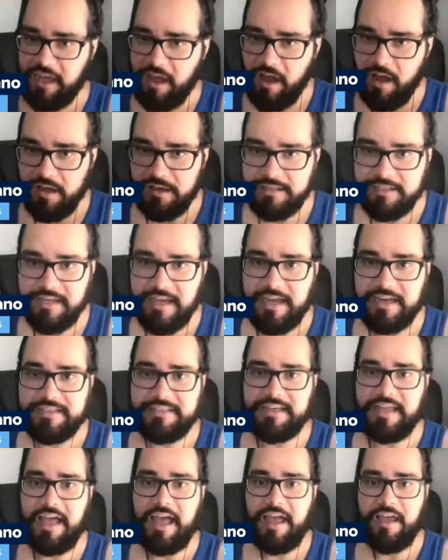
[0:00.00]

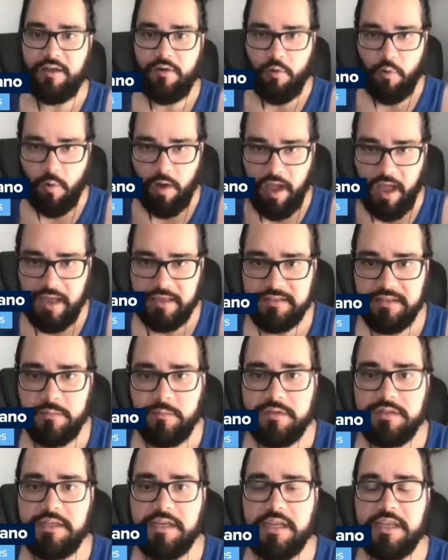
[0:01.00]
contact guy who has
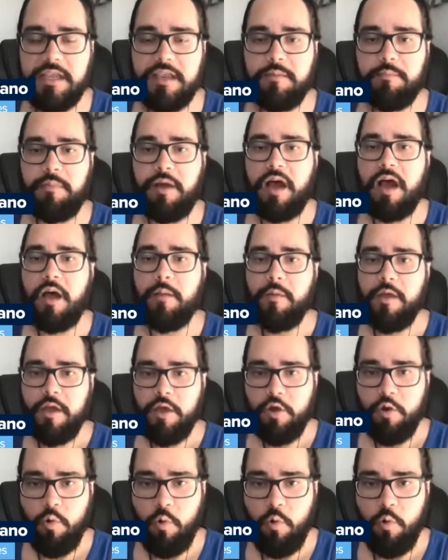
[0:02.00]
some sneaky pop,